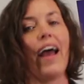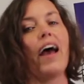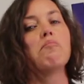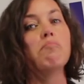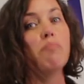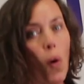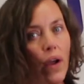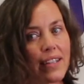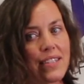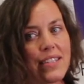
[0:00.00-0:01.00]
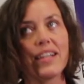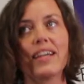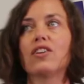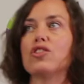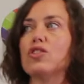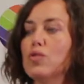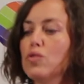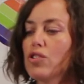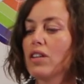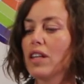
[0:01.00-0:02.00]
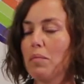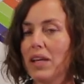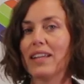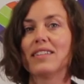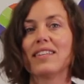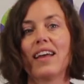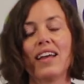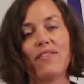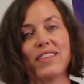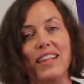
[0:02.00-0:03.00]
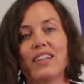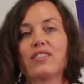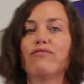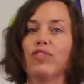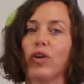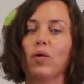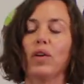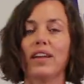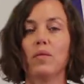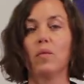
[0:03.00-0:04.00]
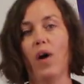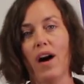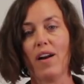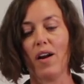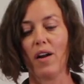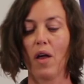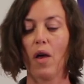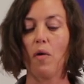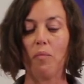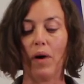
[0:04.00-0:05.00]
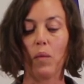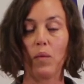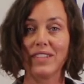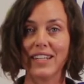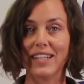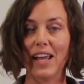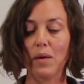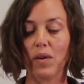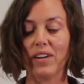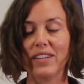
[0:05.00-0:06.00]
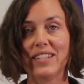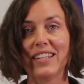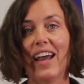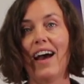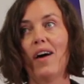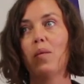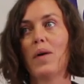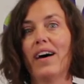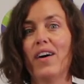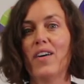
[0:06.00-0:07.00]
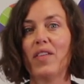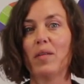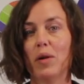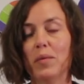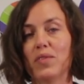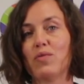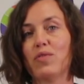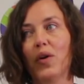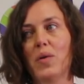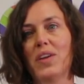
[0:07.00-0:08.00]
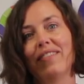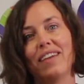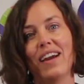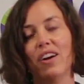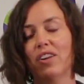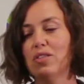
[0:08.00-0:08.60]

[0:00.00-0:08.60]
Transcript: And buoyancy usually means if things float in water. But today we're going to see how well the bubbles float in the air.